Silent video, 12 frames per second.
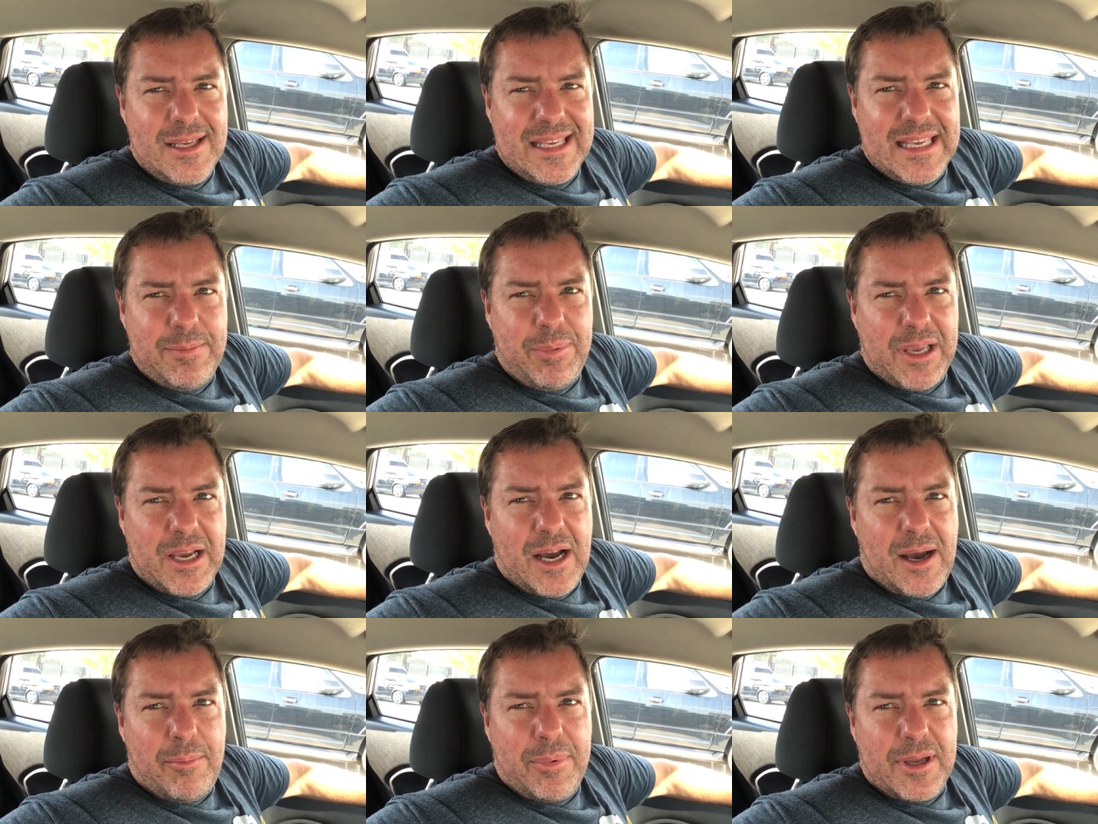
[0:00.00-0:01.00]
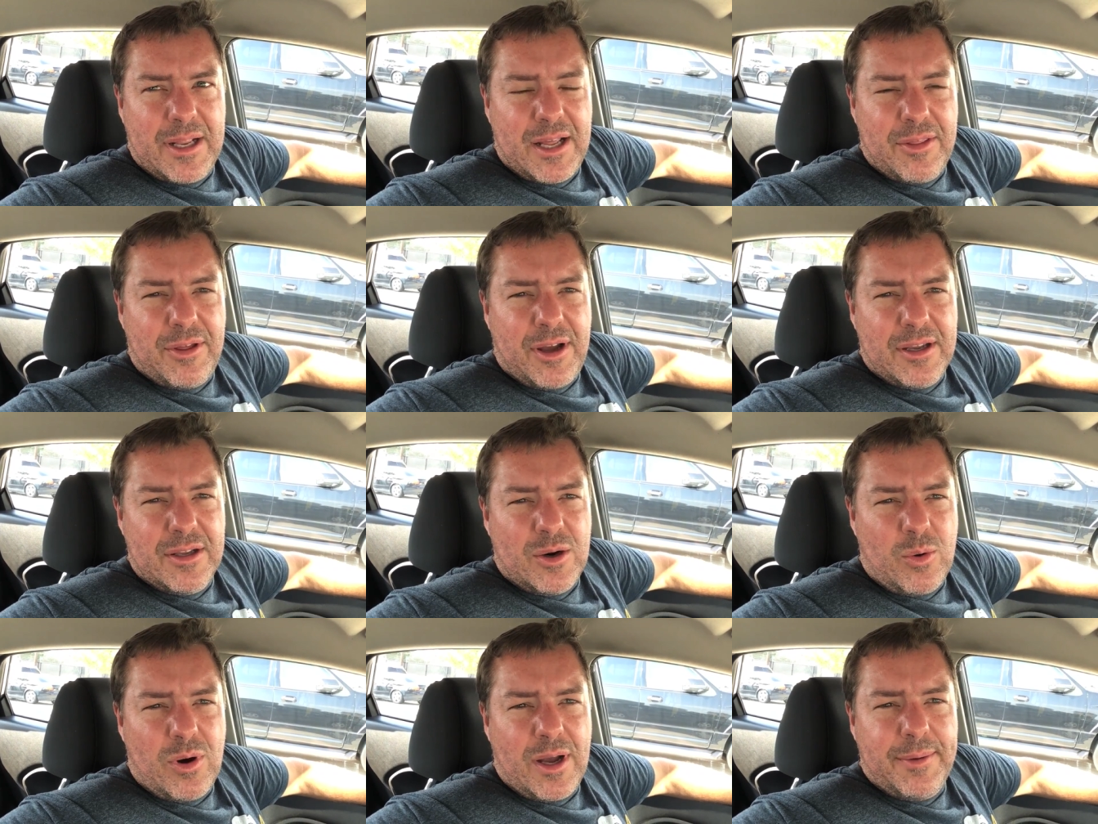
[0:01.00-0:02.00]
keeping up, and I thought, you
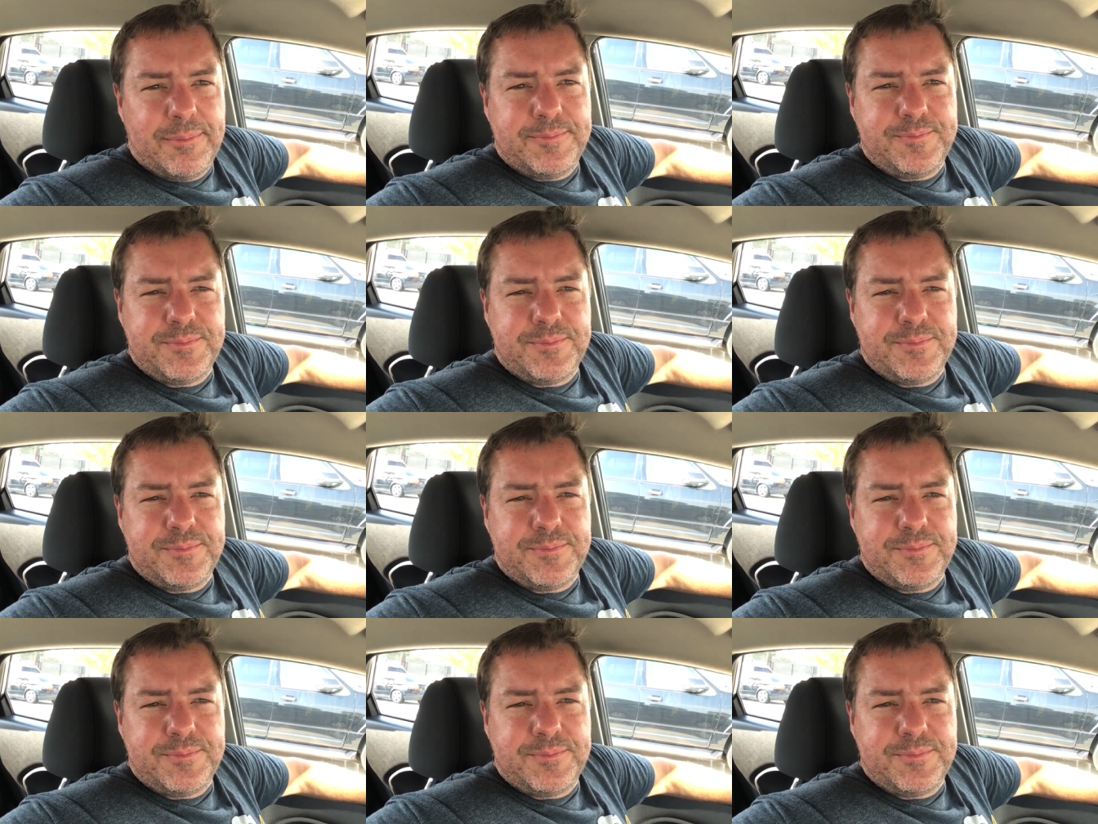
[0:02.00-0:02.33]
know what?